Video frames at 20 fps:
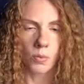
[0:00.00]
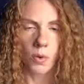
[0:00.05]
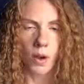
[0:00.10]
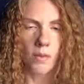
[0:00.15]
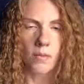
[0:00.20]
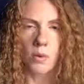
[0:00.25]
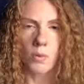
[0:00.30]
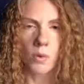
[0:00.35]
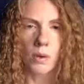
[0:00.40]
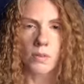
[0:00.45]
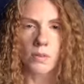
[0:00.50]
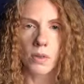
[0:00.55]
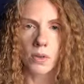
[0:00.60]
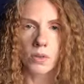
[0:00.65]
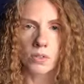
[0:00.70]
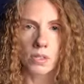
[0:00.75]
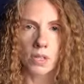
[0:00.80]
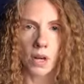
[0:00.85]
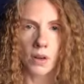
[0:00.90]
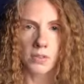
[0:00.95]
Every one of
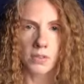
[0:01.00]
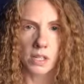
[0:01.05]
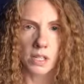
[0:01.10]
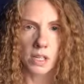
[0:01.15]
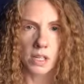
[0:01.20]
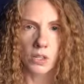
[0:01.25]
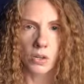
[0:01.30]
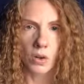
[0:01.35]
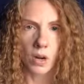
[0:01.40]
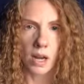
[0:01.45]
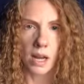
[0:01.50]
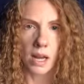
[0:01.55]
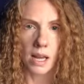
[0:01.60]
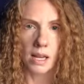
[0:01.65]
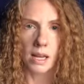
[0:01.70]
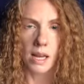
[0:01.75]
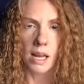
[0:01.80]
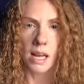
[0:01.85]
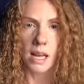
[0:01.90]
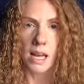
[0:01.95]
those selves in your
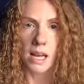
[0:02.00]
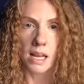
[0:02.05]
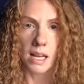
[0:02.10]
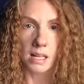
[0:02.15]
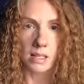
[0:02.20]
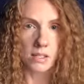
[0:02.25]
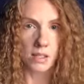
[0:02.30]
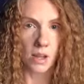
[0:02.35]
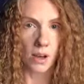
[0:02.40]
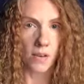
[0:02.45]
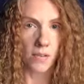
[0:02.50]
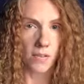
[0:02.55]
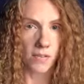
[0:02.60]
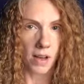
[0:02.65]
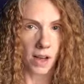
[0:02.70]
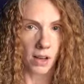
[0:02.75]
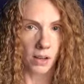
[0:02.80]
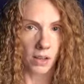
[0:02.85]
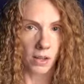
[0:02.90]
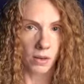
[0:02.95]
head is of
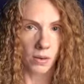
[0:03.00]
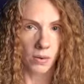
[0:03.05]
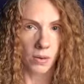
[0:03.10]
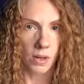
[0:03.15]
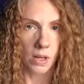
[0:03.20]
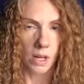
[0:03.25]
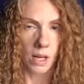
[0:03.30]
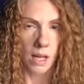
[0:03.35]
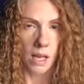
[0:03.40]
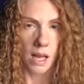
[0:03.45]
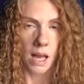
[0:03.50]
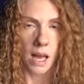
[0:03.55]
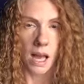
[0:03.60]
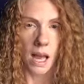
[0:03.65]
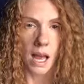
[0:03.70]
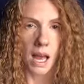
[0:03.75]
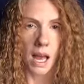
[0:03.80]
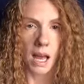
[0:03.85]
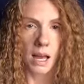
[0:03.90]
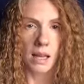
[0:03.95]
value,
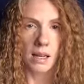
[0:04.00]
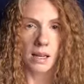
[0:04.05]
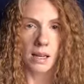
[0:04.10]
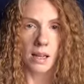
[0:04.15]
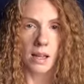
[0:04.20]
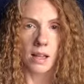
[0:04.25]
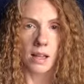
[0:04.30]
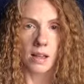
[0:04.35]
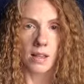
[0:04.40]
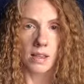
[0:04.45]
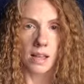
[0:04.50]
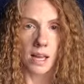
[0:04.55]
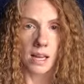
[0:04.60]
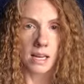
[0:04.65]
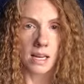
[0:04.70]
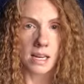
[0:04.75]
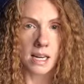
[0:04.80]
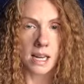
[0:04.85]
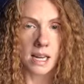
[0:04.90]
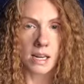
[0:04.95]
and they
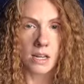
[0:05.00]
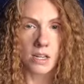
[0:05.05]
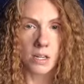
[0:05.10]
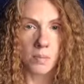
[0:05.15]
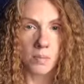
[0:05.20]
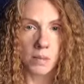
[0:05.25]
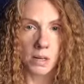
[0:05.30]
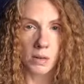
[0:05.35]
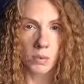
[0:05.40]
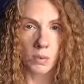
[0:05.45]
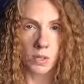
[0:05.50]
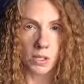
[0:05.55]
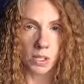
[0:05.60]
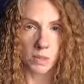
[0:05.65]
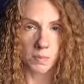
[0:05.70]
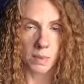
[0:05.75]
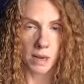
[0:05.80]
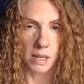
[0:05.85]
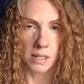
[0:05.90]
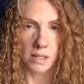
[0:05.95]
need to be
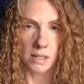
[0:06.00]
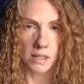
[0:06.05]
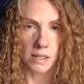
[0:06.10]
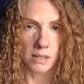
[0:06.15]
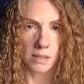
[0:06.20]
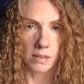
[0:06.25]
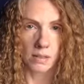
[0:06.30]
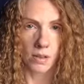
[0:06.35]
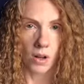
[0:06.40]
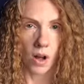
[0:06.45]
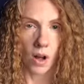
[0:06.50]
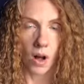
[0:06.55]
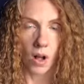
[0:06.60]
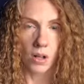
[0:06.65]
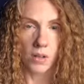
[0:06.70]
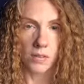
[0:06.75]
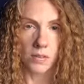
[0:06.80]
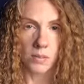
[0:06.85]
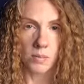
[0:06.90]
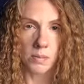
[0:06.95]
respected.
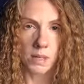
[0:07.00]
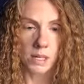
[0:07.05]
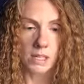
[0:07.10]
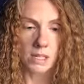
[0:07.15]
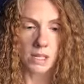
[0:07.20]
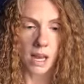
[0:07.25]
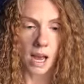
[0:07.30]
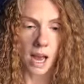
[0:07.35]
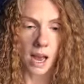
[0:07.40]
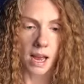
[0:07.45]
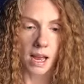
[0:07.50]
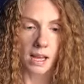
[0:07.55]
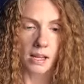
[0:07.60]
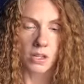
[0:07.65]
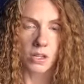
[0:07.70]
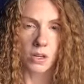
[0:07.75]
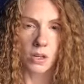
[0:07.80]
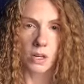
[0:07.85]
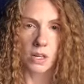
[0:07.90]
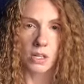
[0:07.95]
All of them need to
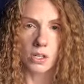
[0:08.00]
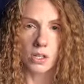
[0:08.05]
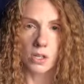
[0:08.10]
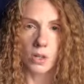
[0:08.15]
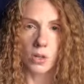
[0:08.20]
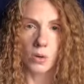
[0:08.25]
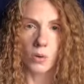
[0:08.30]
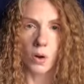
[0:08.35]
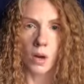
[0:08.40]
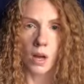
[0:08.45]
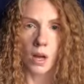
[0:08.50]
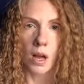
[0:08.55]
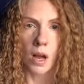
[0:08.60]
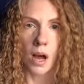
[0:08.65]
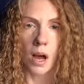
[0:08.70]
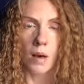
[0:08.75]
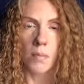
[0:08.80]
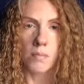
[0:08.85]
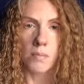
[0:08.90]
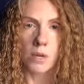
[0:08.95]
enter into
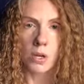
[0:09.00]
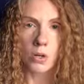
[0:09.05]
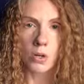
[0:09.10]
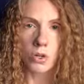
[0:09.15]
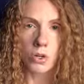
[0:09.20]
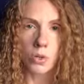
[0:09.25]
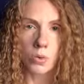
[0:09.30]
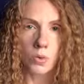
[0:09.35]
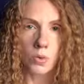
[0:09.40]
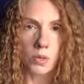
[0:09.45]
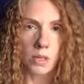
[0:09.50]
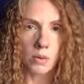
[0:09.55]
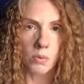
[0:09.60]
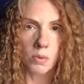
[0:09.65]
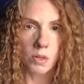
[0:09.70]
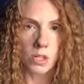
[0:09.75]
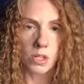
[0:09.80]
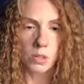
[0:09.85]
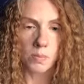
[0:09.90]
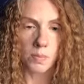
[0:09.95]
a mutually
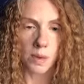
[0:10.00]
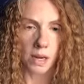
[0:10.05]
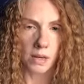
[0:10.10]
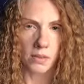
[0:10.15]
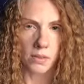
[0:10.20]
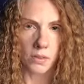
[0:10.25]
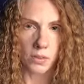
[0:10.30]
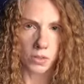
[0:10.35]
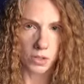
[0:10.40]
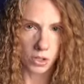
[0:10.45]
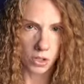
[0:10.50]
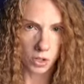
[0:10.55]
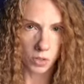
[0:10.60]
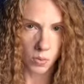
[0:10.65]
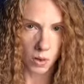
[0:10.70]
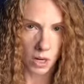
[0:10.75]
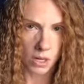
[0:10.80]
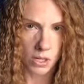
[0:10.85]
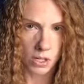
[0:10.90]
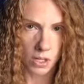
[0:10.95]
respectful
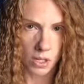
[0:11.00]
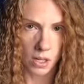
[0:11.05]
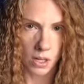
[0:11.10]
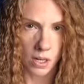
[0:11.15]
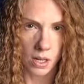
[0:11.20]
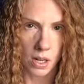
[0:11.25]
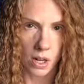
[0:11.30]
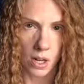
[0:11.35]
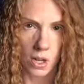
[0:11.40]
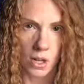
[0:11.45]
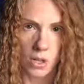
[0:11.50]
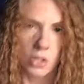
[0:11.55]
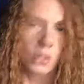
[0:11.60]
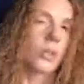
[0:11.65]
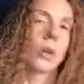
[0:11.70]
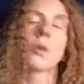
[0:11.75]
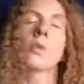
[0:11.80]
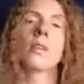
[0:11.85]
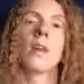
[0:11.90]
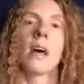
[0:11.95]
situation
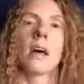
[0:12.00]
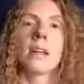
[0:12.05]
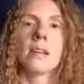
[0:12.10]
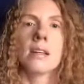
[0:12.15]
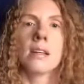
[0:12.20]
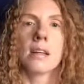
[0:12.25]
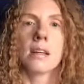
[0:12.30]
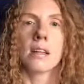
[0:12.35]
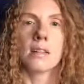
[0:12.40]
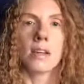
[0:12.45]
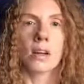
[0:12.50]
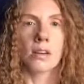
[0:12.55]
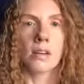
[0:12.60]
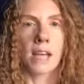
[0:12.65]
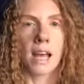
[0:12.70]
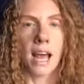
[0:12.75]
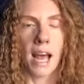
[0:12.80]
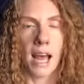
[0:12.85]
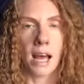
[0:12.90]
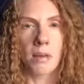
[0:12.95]
so that there
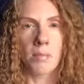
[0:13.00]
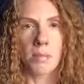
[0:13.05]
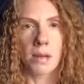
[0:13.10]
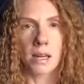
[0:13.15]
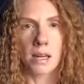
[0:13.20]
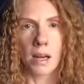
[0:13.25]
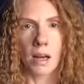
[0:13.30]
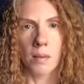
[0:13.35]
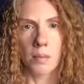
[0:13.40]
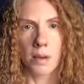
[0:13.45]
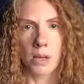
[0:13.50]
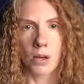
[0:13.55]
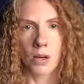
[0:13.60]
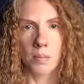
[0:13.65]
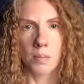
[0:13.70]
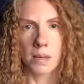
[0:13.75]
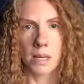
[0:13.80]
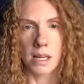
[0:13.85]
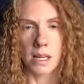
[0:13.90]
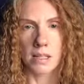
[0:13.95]
can become inner
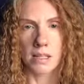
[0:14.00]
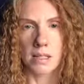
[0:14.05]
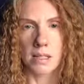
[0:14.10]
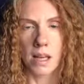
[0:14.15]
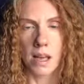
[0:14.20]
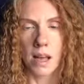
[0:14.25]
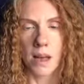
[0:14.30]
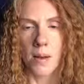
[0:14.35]
peace.